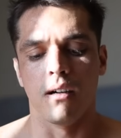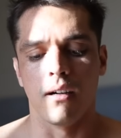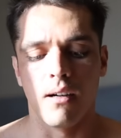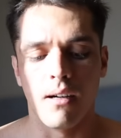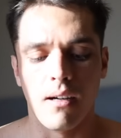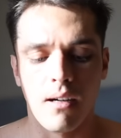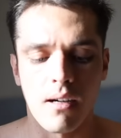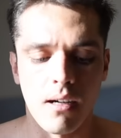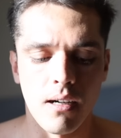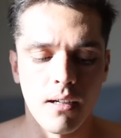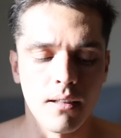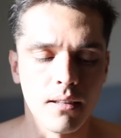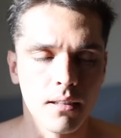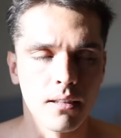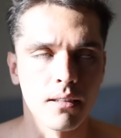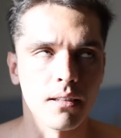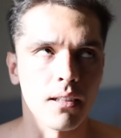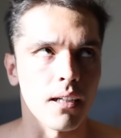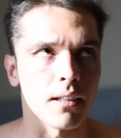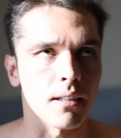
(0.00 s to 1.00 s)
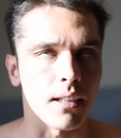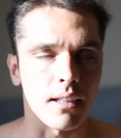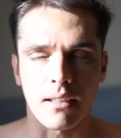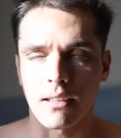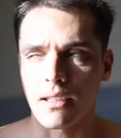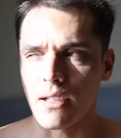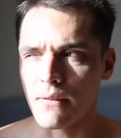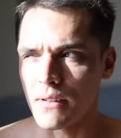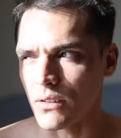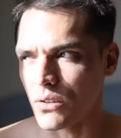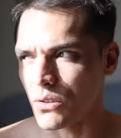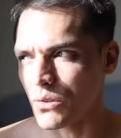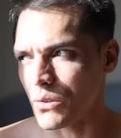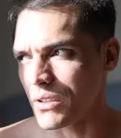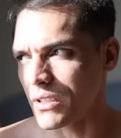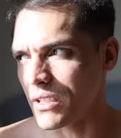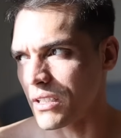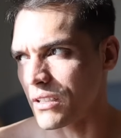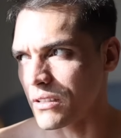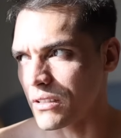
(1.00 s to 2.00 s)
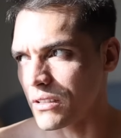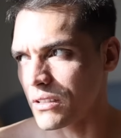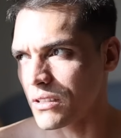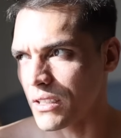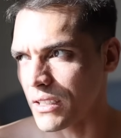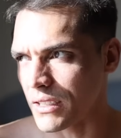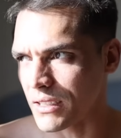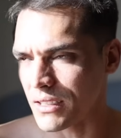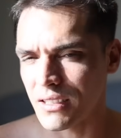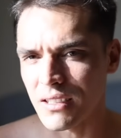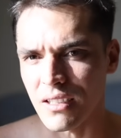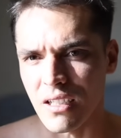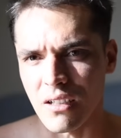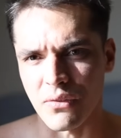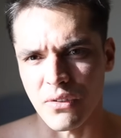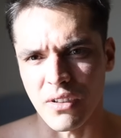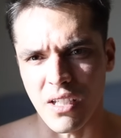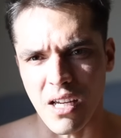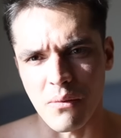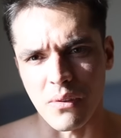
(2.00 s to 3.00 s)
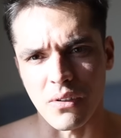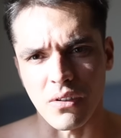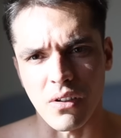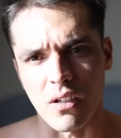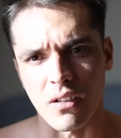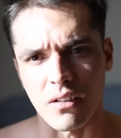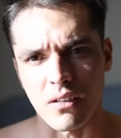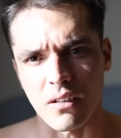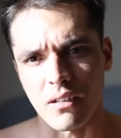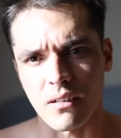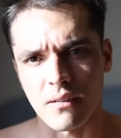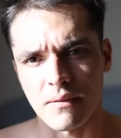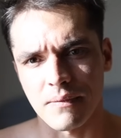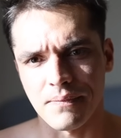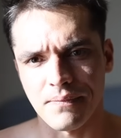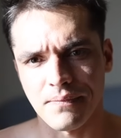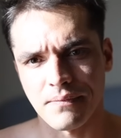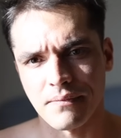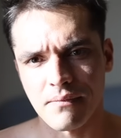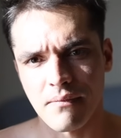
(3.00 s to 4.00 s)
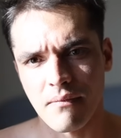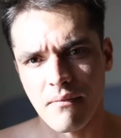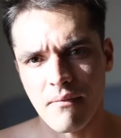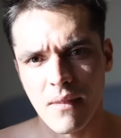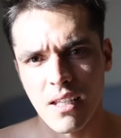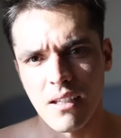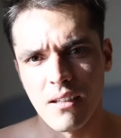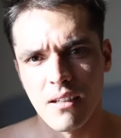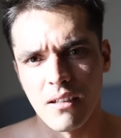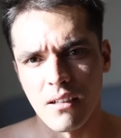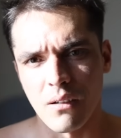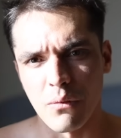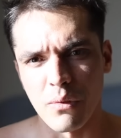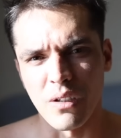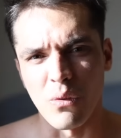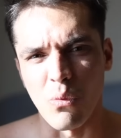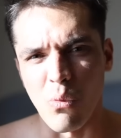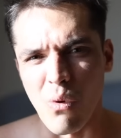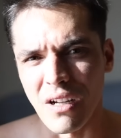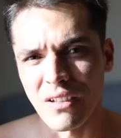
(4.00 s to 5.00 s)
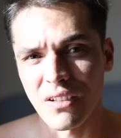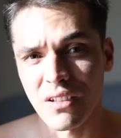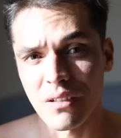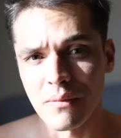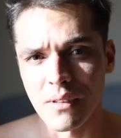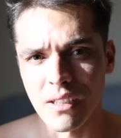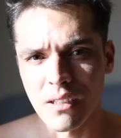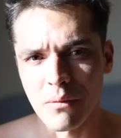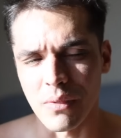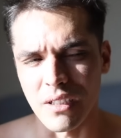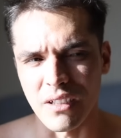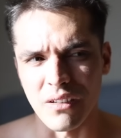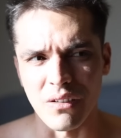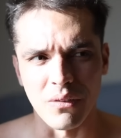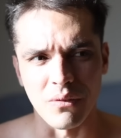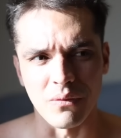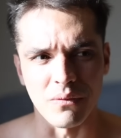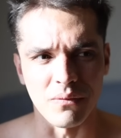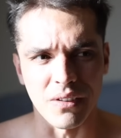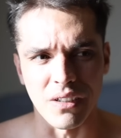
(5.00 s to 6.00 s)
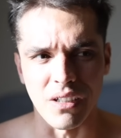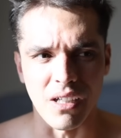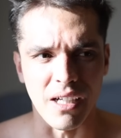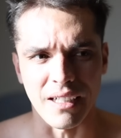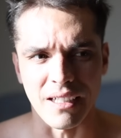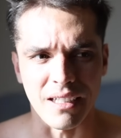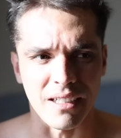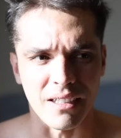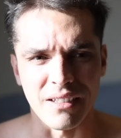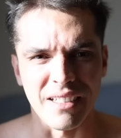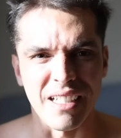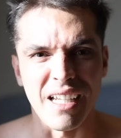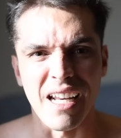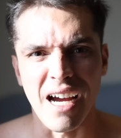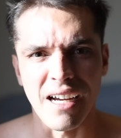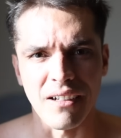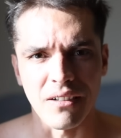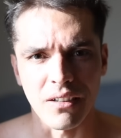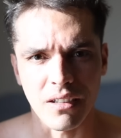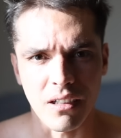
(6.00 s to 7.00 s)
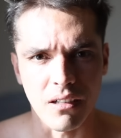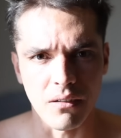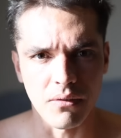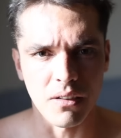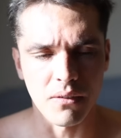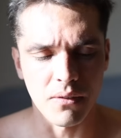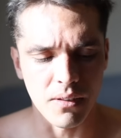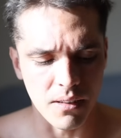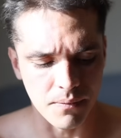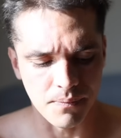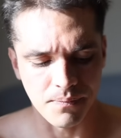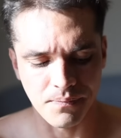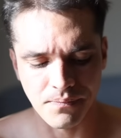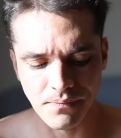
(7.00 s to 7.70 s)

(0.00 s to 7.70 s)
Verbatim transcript: Ah, this is like that Seven of Swords energy. It's like self-sabotage. When you want something, but you don't, you're like, you deny yourself of it.